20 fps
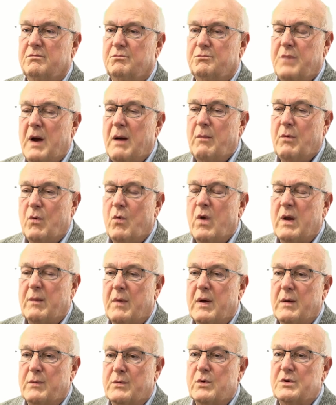probably one of
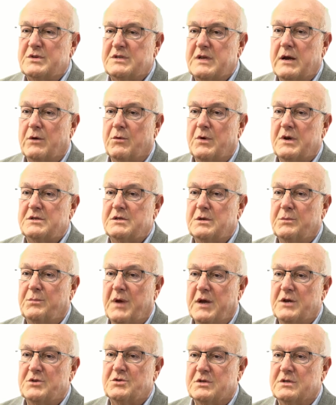my most interesting
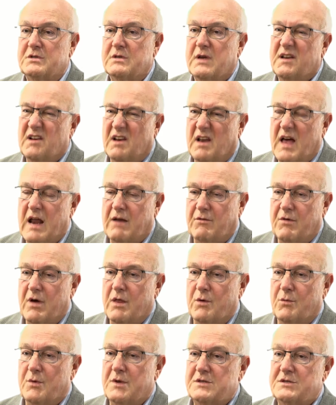patients. I had a lot of
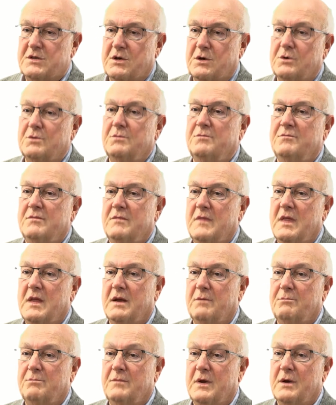other ones, though,
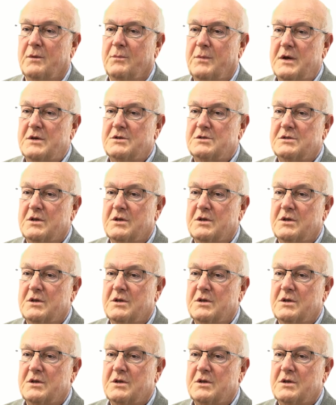patients